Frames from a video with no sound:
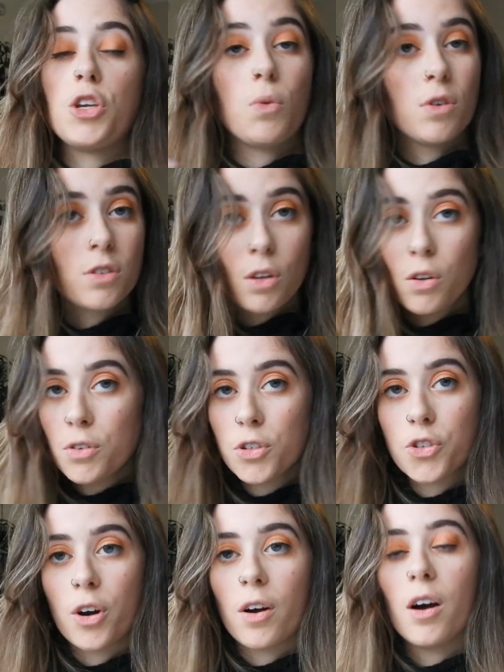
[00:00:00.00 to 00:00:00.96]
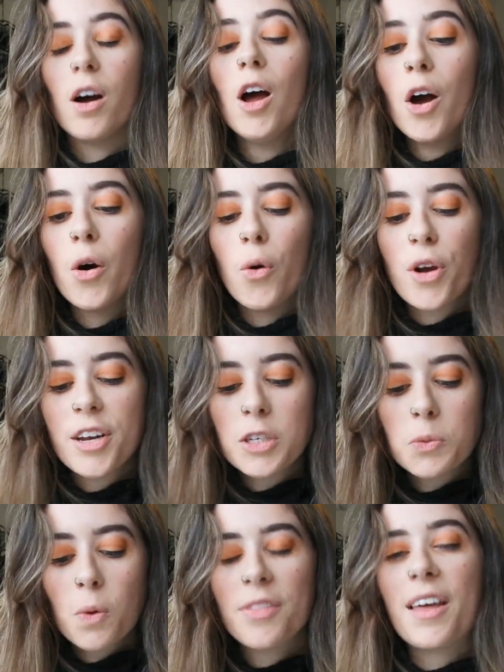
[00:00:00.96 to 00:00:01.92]
you want to look stronger, or you
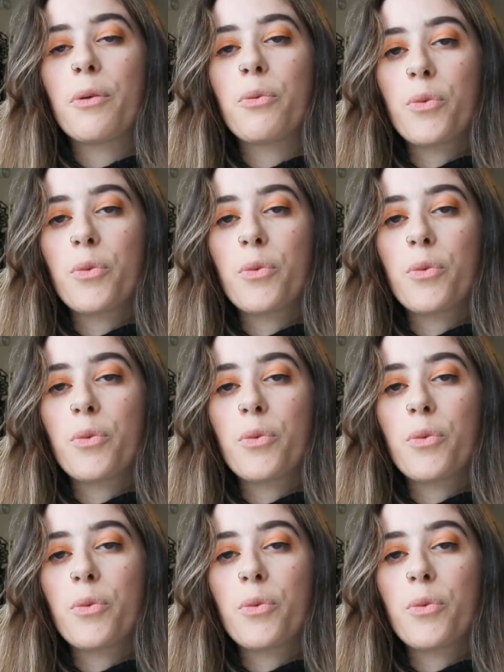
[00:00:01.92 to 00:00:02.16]
just want that